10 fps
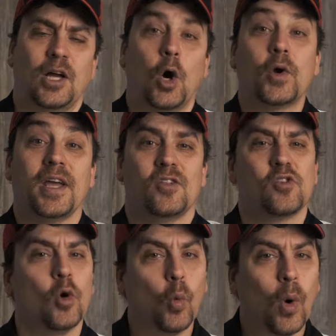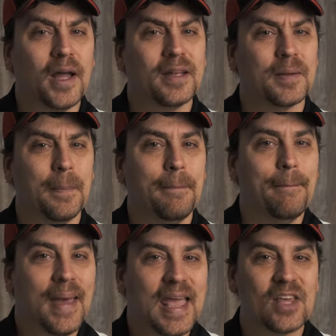Okay, so what
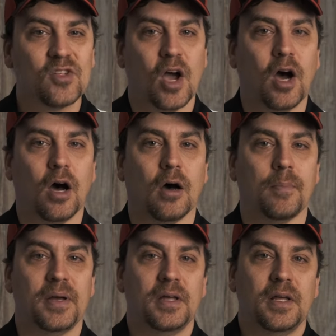makes up